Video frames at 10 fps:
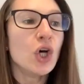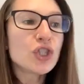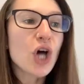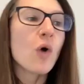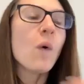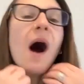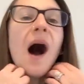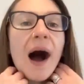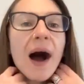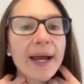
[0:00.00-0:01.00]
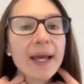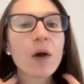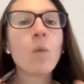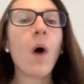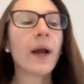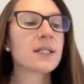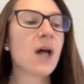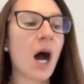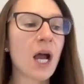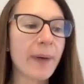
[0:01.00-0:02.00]
So I want to
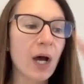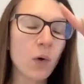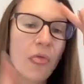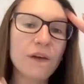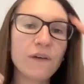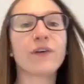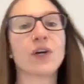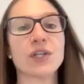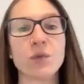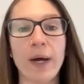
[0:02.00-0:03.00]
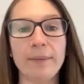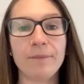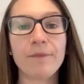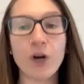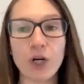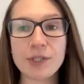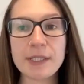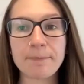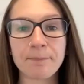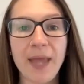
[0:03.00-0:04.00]
talk about the first one
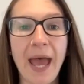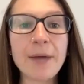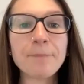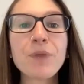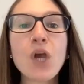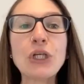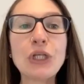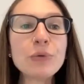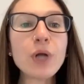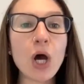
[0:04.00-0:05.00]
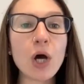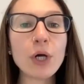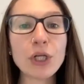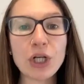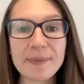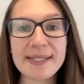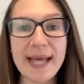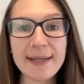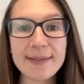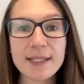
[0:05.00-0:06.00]
first, okay? You know you're
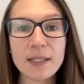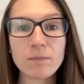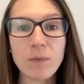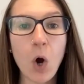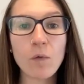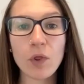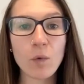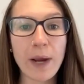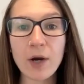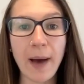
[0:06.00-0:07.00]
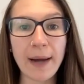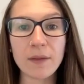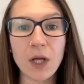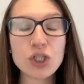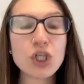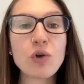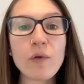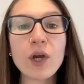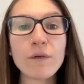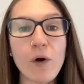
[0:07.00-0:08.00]
obsessed over the way your body looks. You know
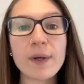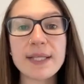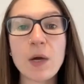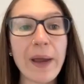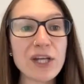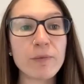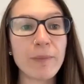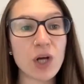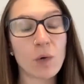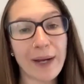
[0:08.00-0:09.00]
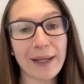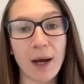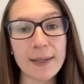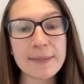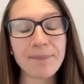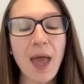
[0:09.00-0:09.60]
that you're focusing way too much on weight loss.